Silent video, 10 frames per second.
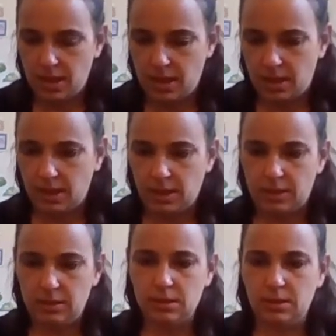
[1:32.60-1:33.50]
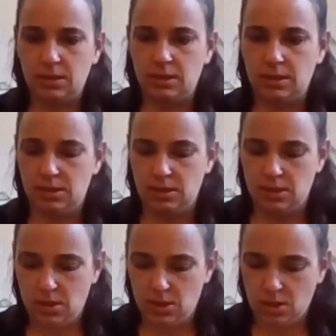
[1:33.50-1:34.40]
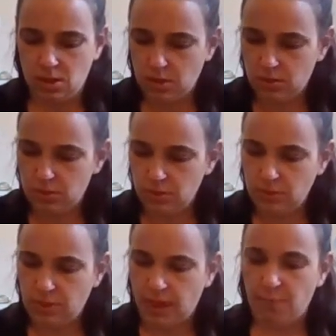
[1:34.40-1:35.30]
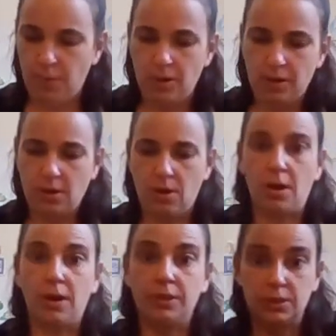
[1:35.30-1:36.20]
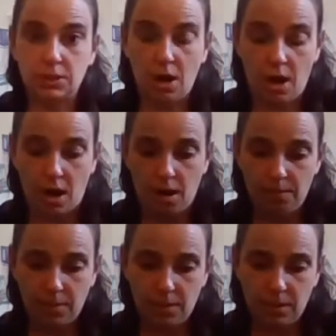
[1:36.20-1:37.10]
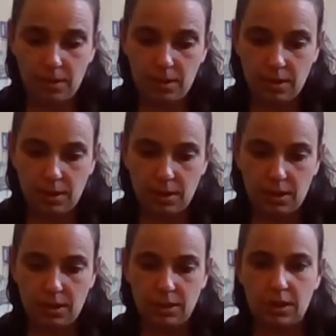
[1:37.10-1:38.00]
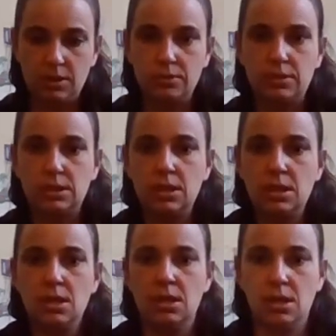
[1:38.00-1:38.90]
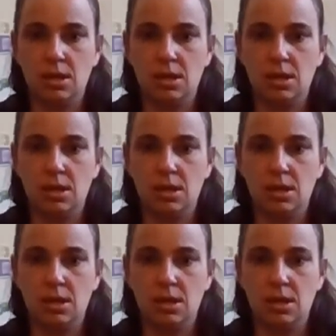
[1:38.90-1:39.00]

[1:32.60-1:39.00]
and glue that part on the top. Can you see?